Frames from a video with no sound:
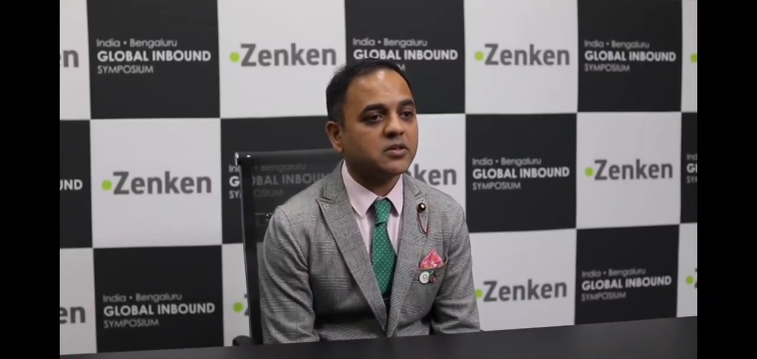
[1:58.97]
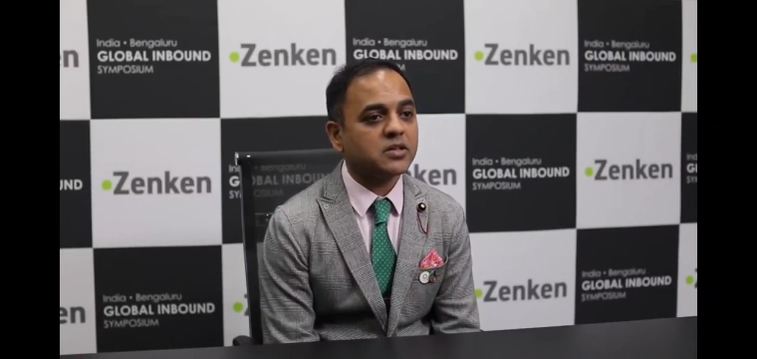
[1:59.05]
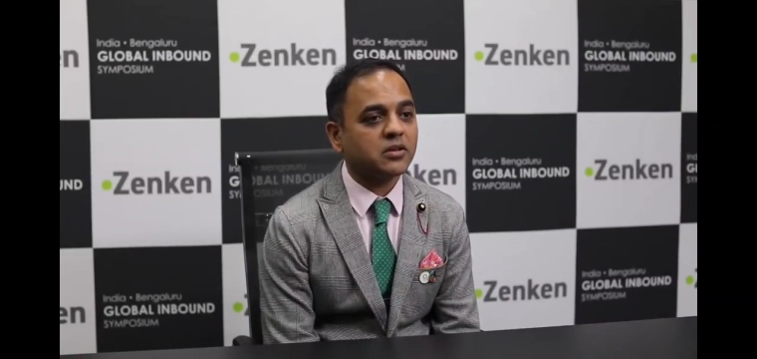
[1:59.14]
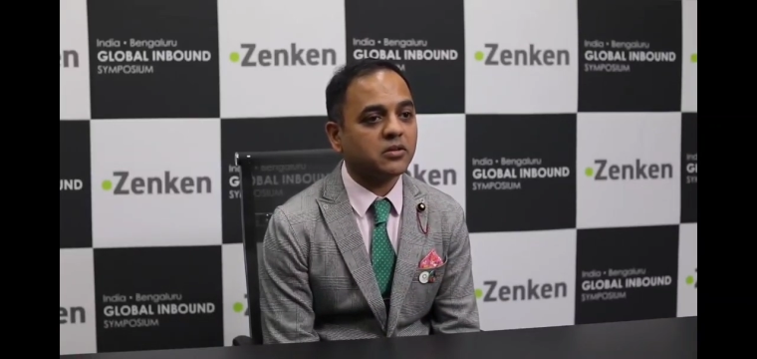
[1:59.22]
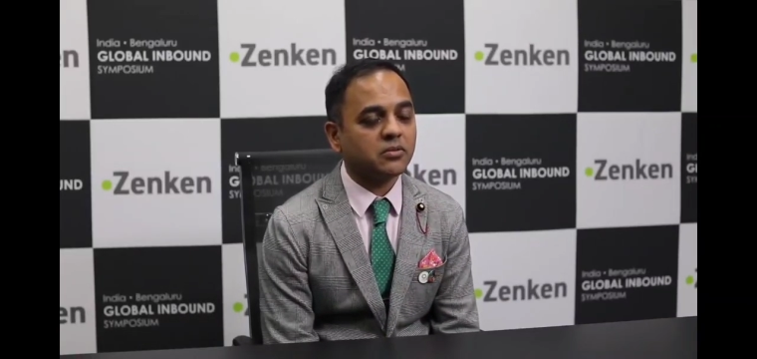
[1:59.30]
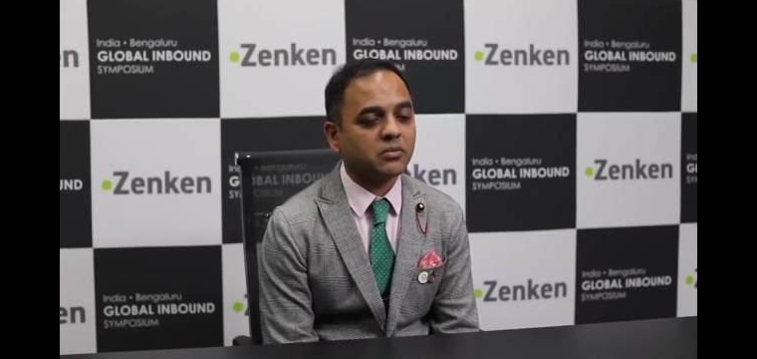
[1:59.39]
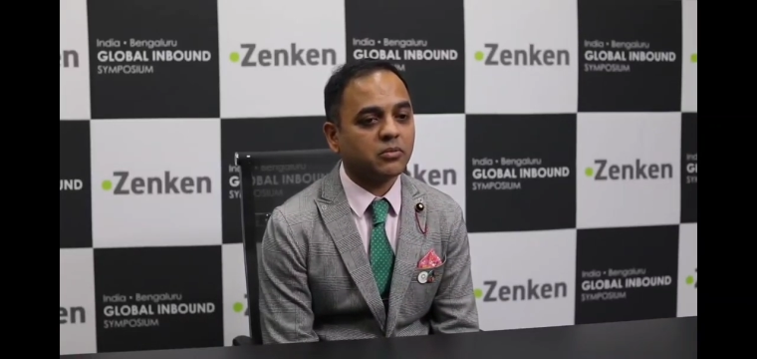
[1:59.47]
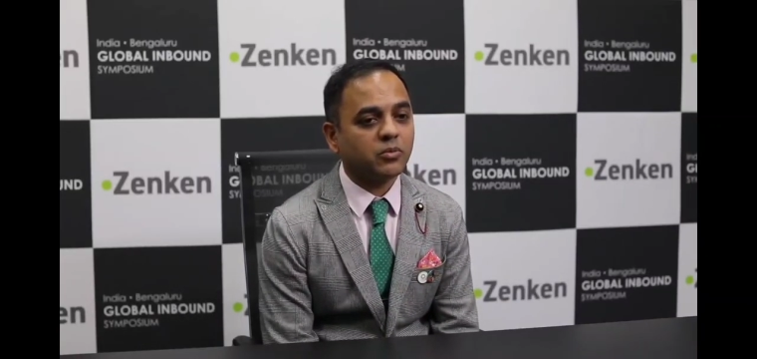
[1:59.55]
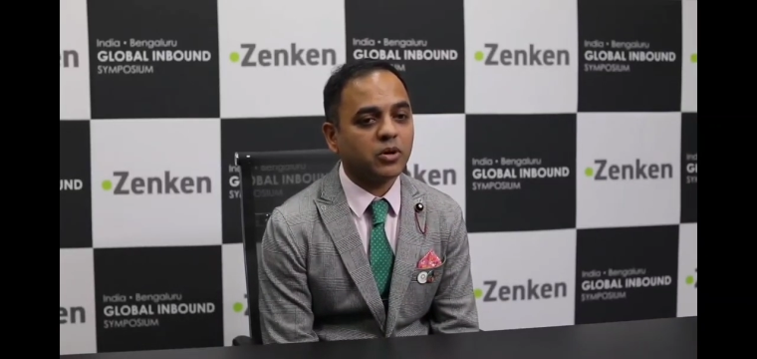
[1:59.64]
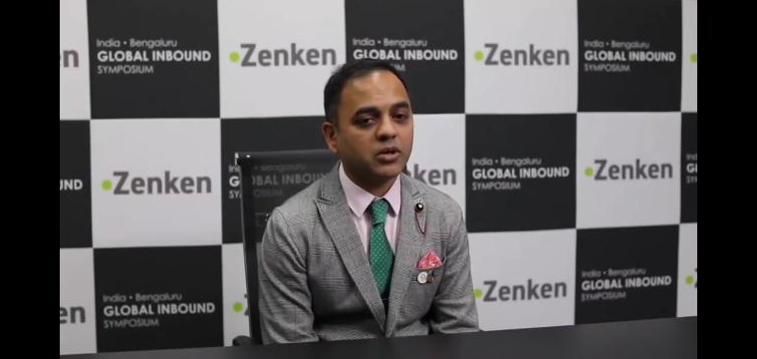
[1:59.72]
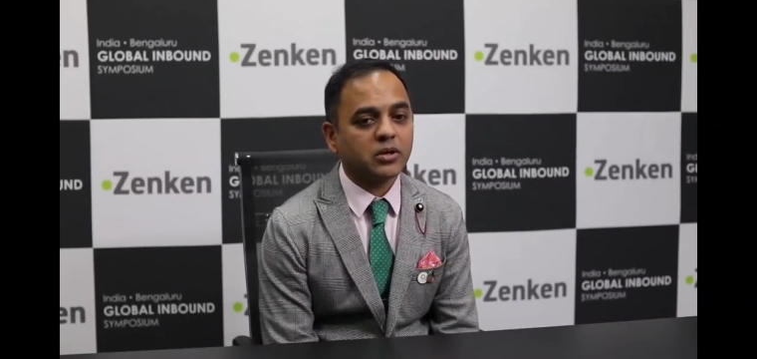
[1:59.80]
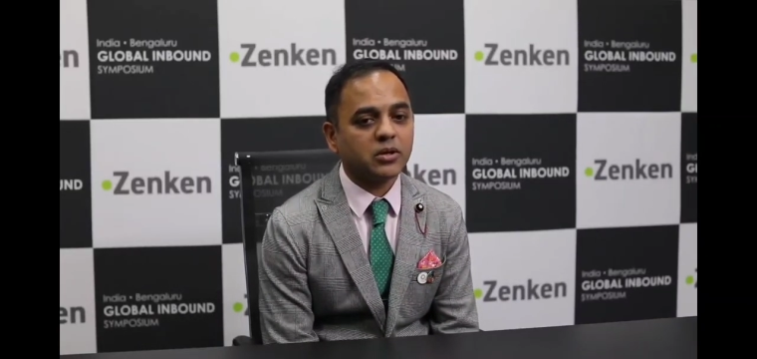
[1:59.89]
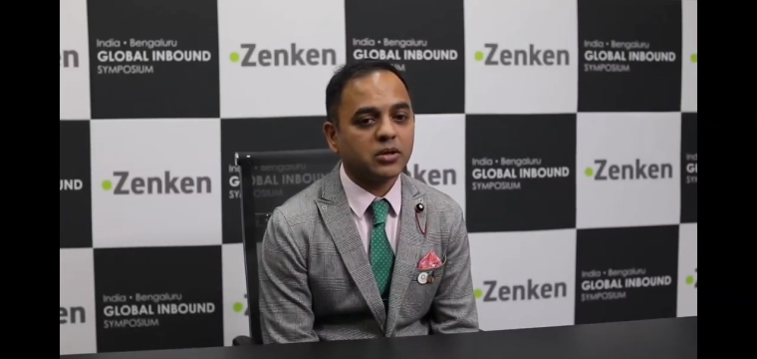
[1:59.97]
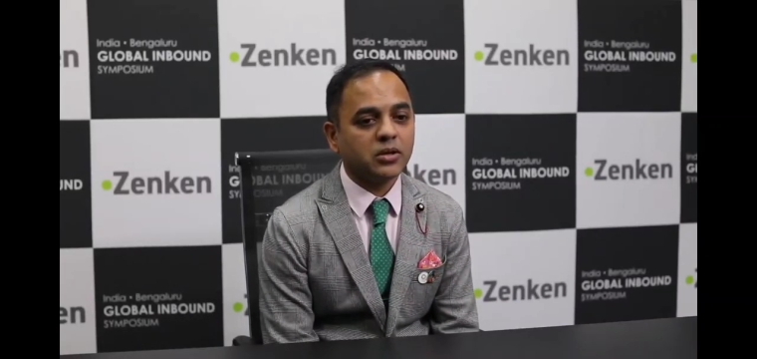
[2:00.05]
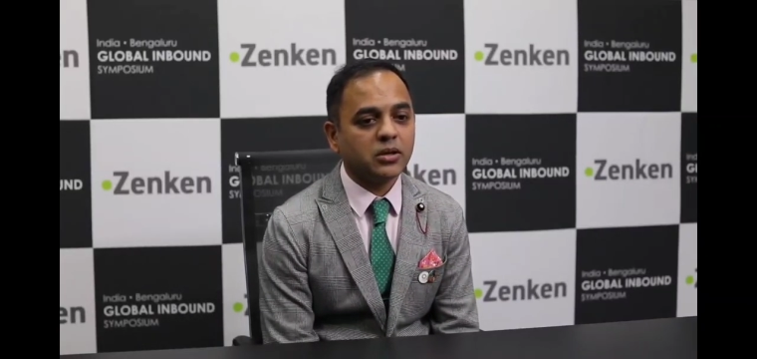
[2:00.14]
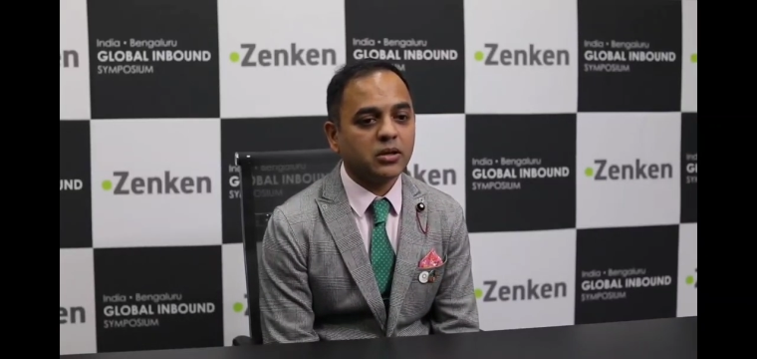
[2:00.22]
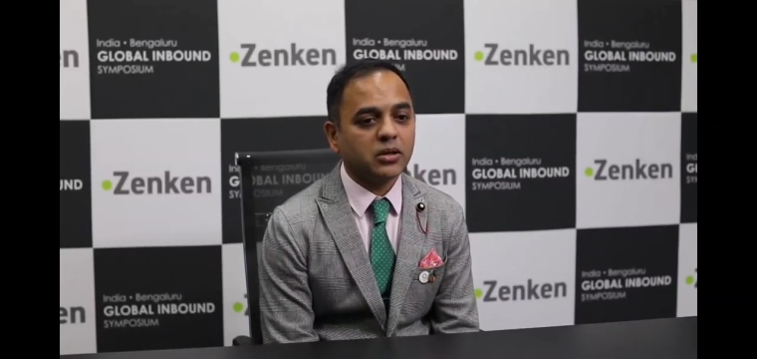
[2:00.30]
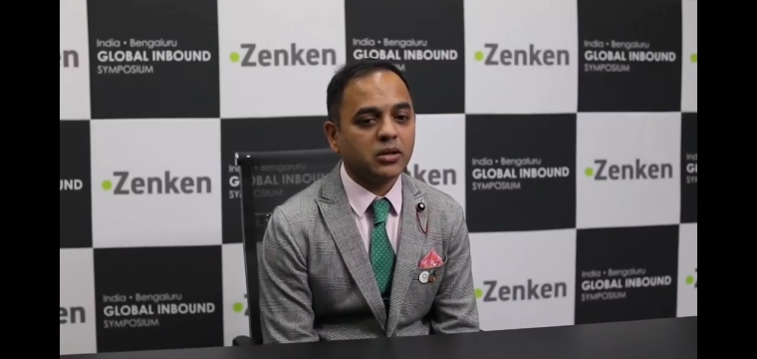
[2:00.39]
and what
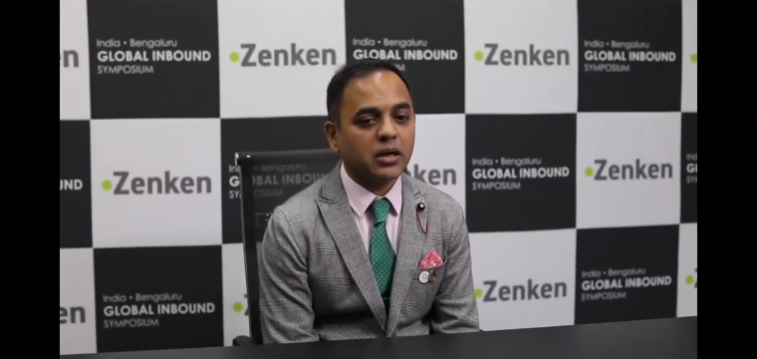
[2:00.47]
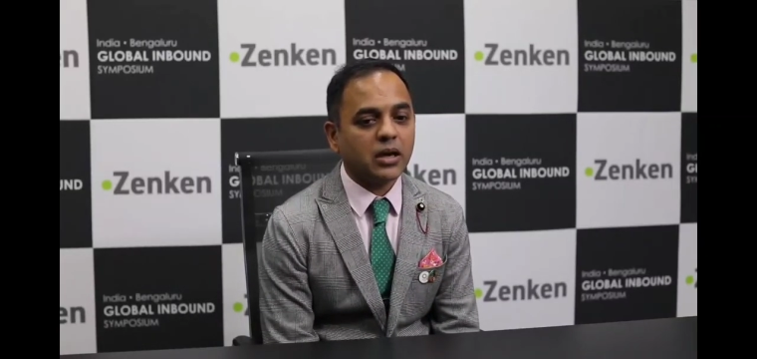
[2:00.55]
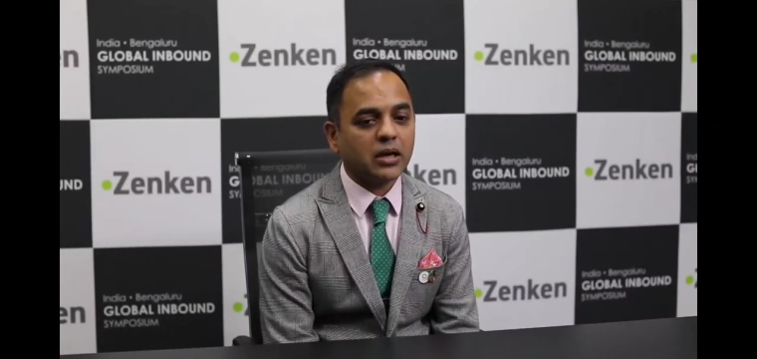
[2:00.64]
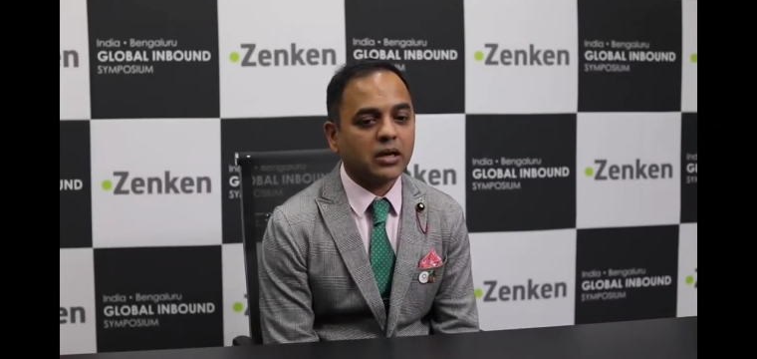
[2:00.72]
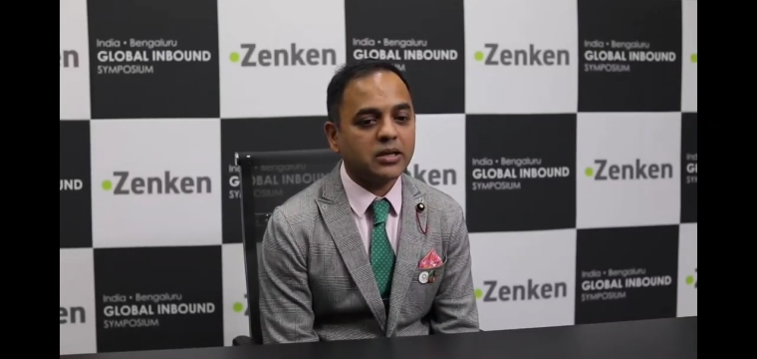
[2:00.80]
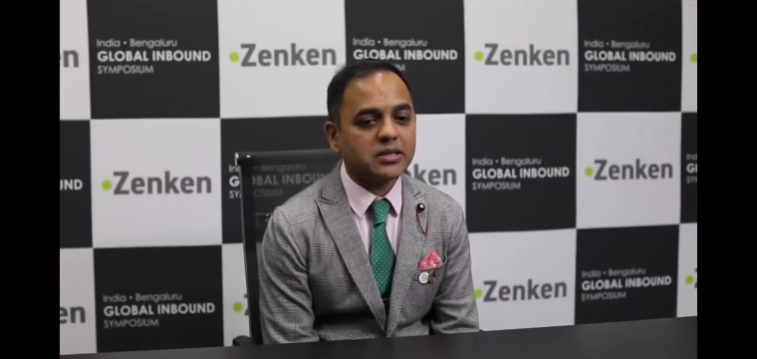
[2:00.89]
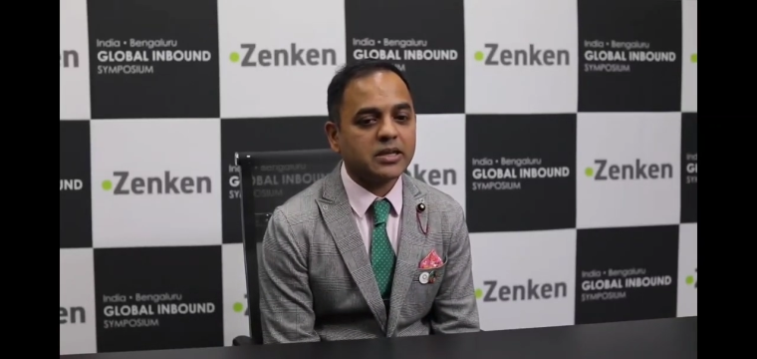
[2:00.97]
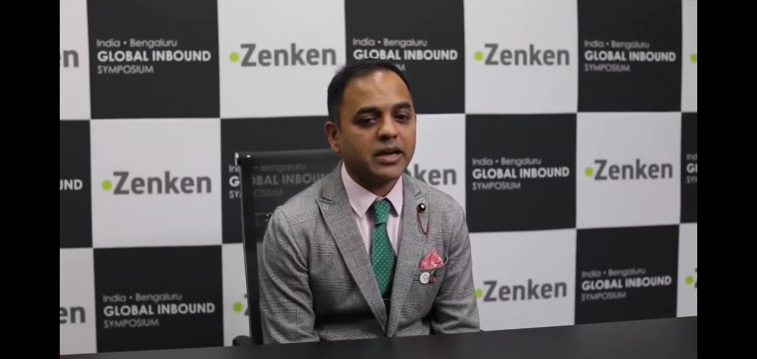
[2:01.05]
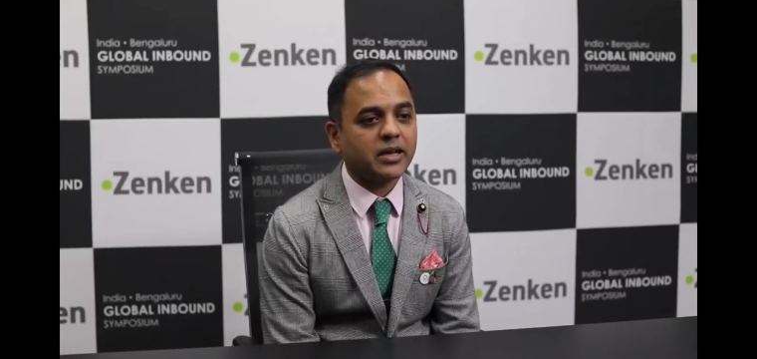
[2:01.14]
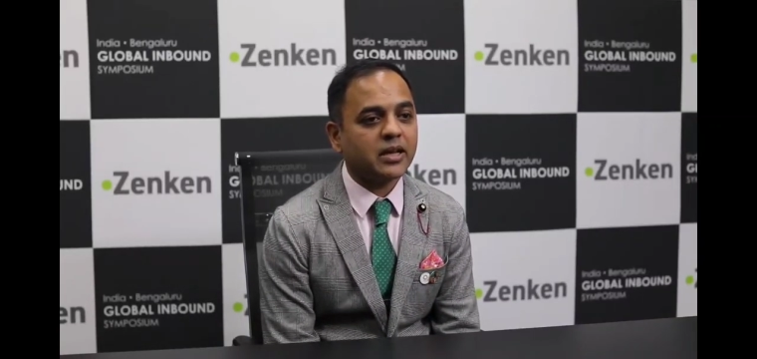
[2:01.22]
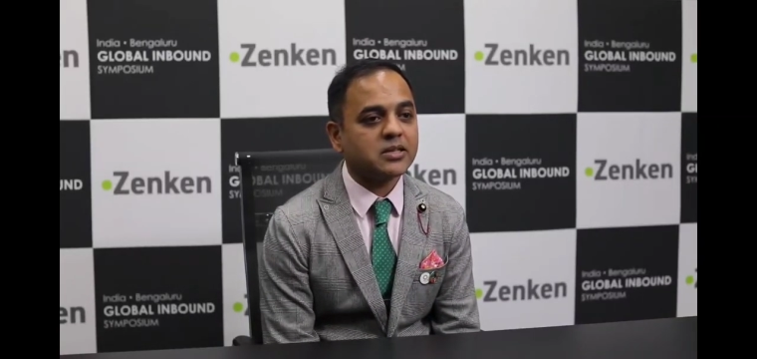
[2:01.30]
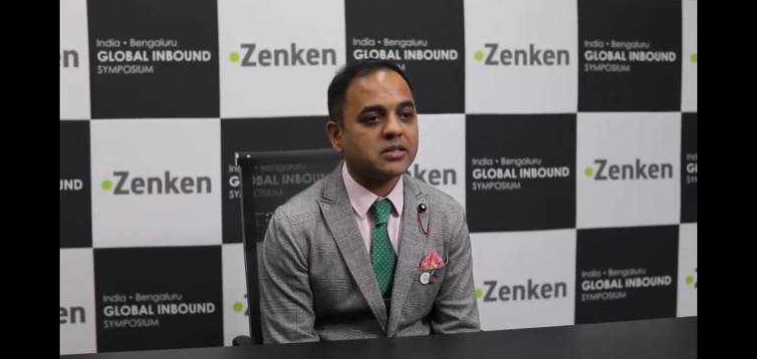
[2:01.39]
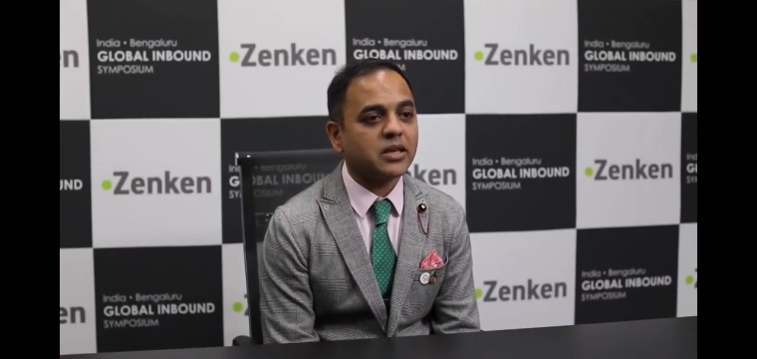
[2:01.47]
at least I can say